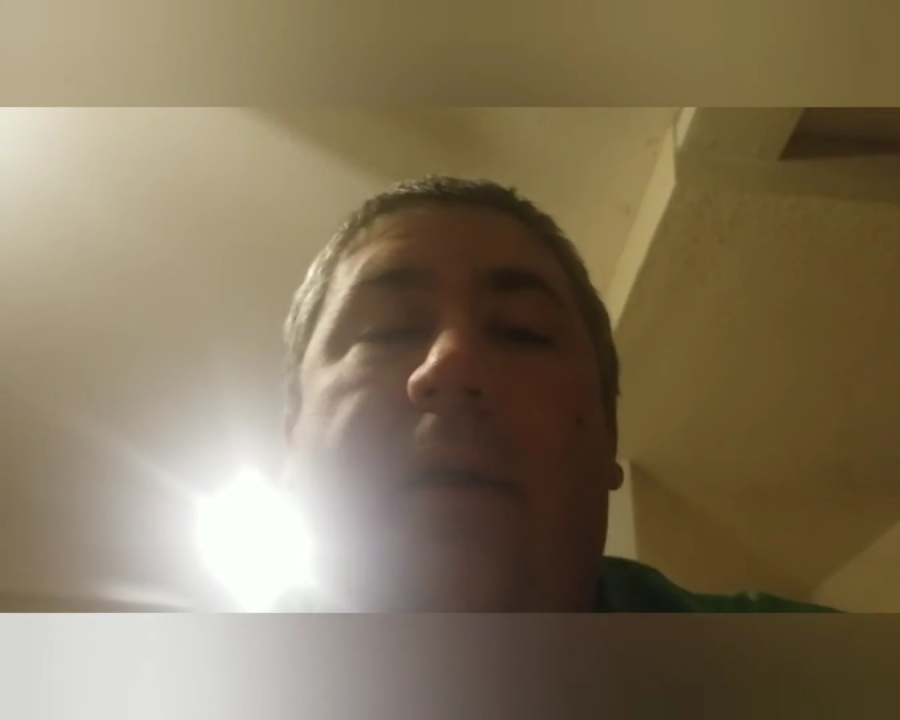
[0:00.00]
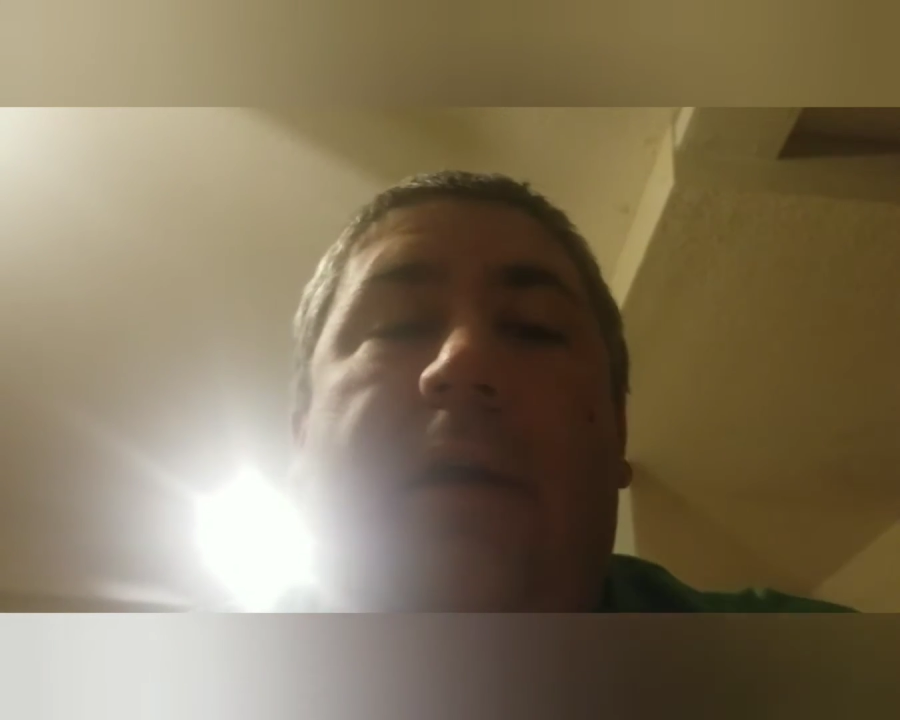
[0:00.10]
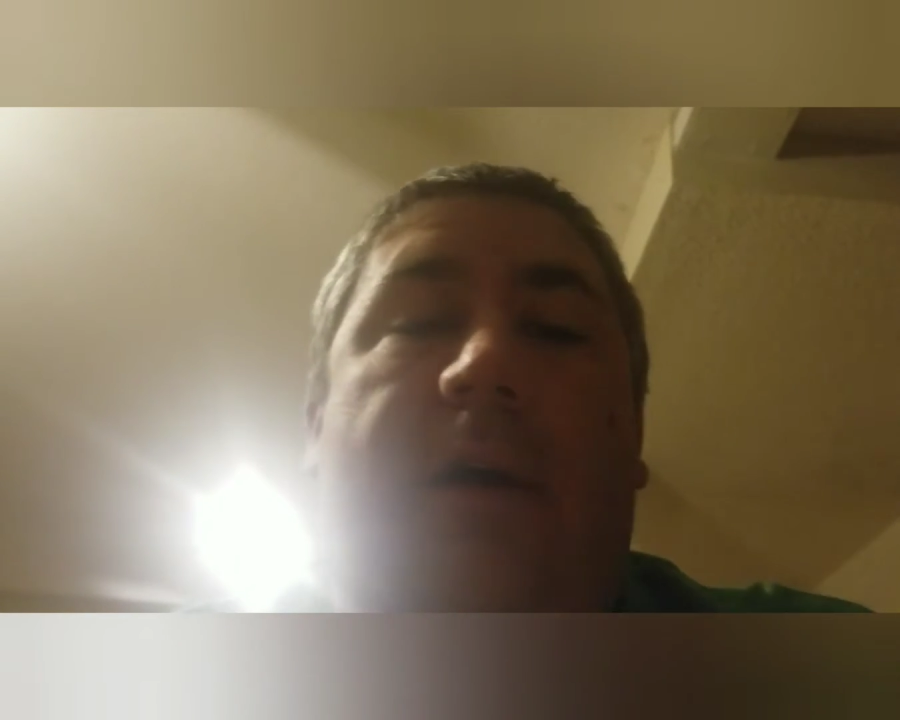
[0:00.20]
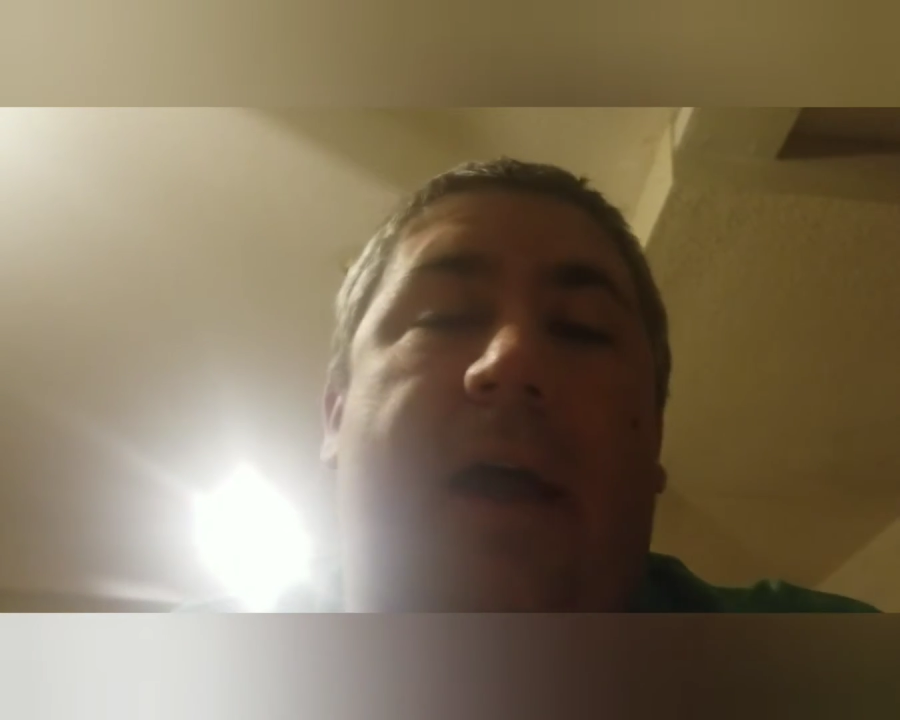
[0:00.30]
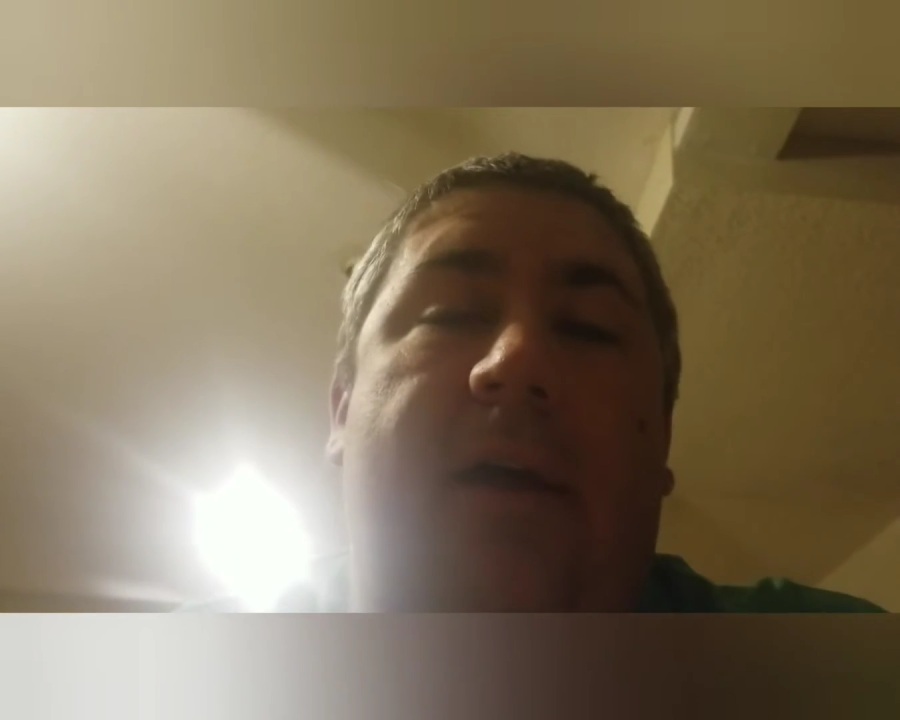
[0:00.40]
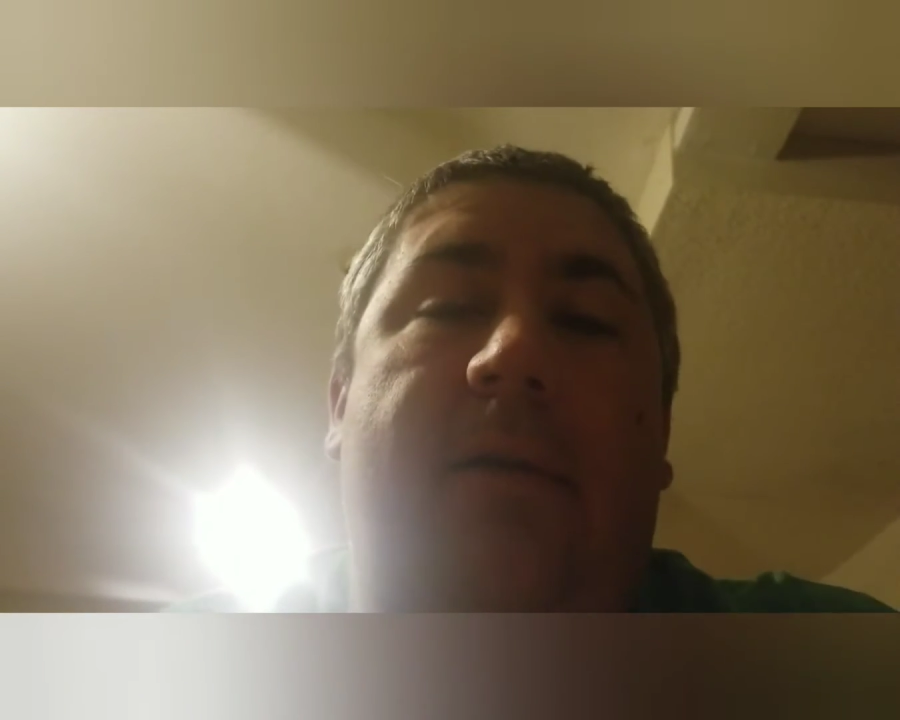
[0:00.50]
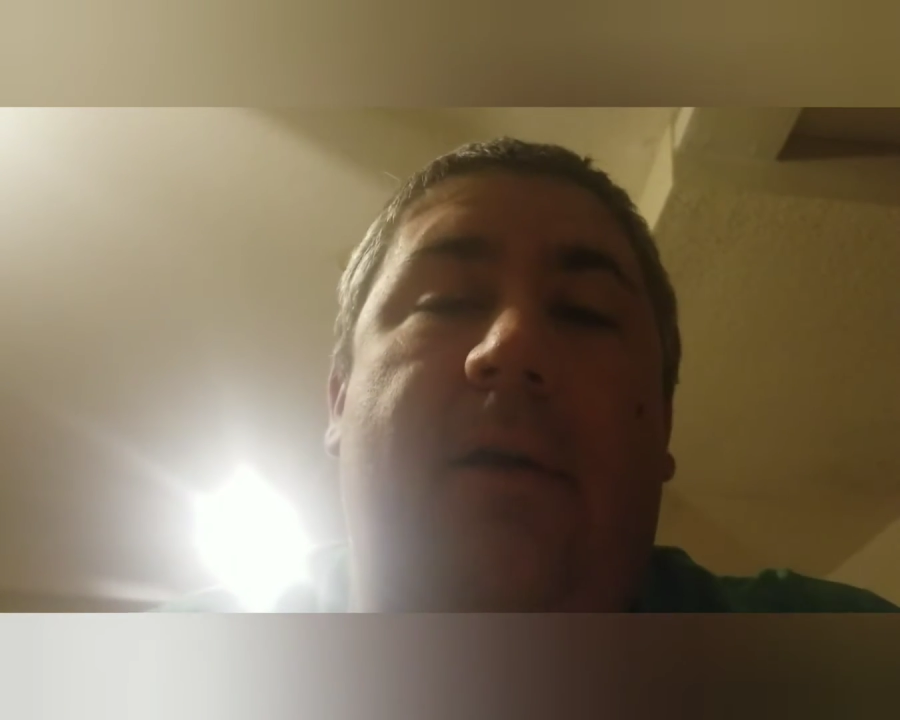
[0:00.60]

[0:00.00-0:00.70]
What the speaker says: the